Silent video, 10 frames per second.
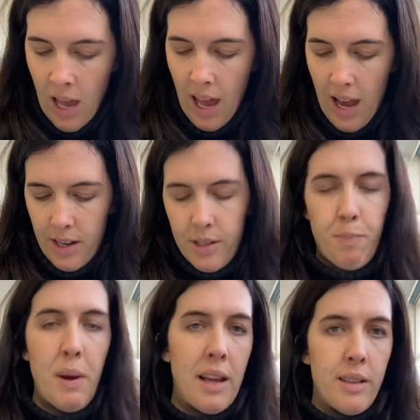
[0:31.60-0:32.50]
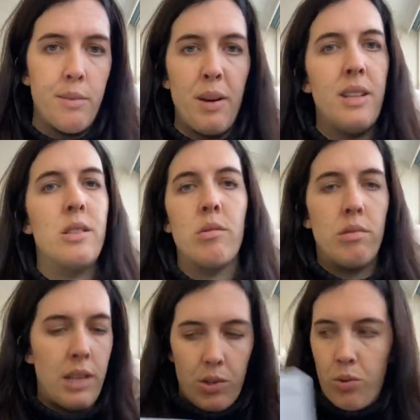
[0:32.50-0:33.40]
and pens and pencils.
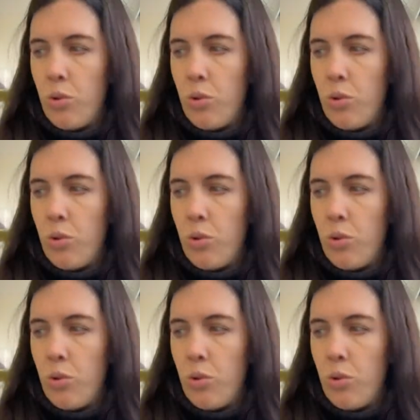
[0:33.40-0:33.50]
They should